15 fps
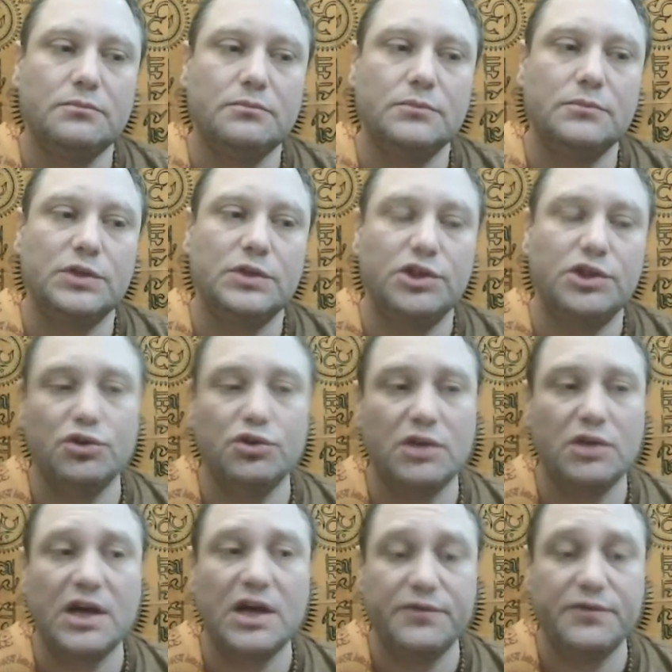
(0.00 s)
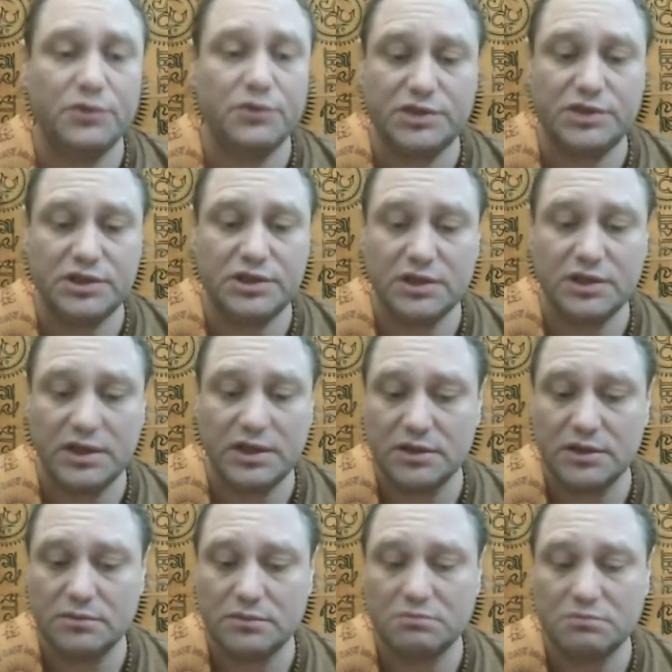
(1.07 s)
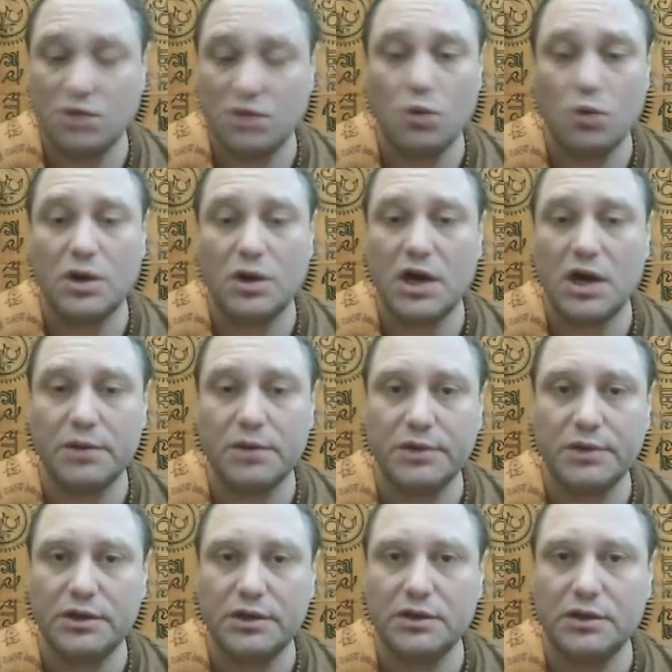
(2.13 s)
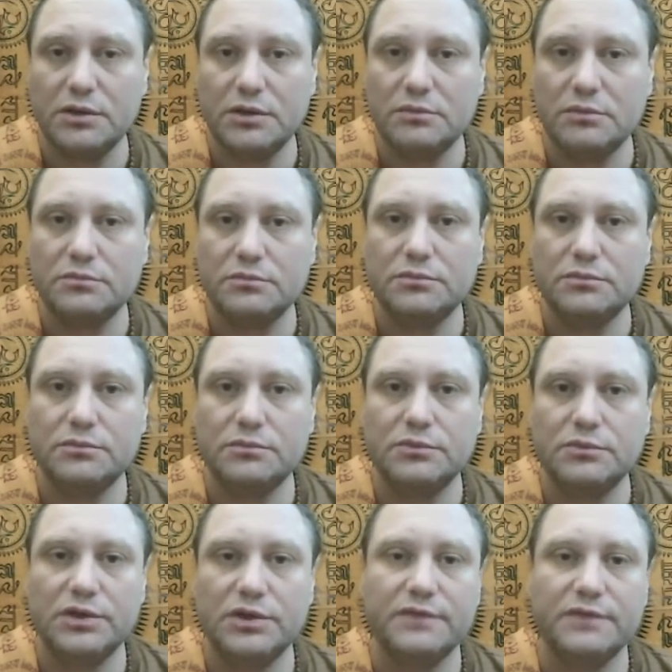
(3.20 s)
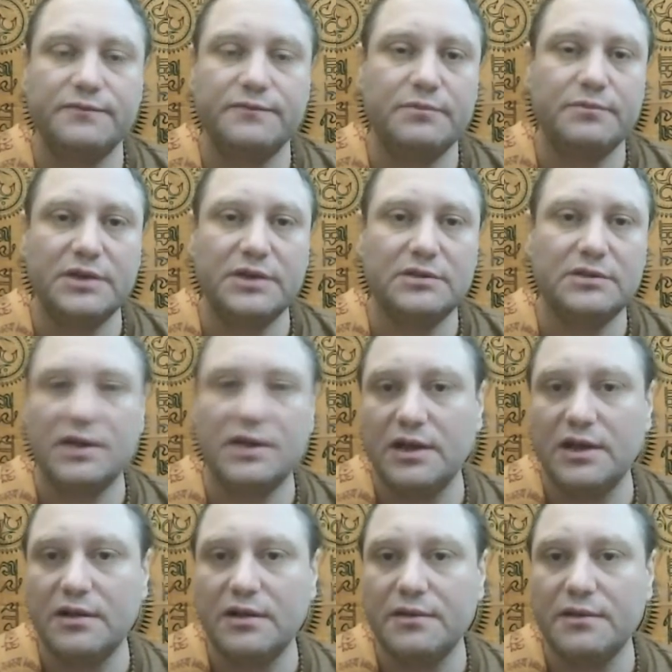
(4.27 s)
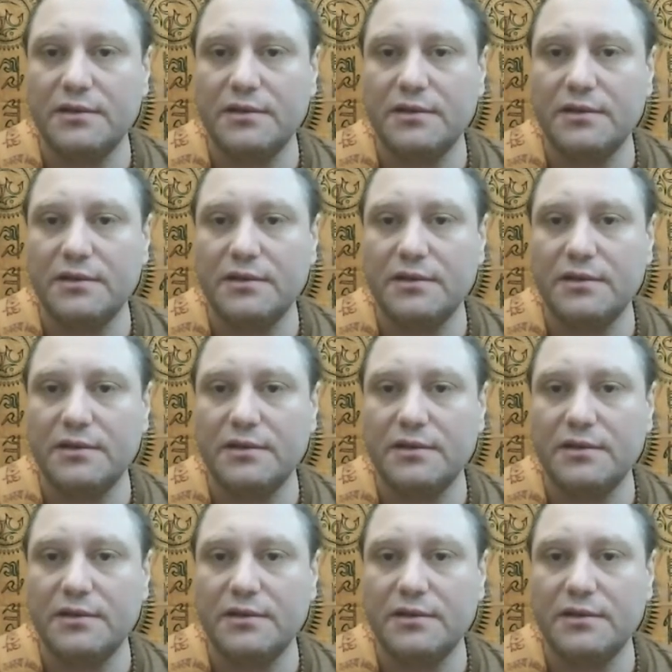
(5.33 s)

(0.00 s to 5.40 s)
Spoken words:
in your life you see like no harmony, you have bad health,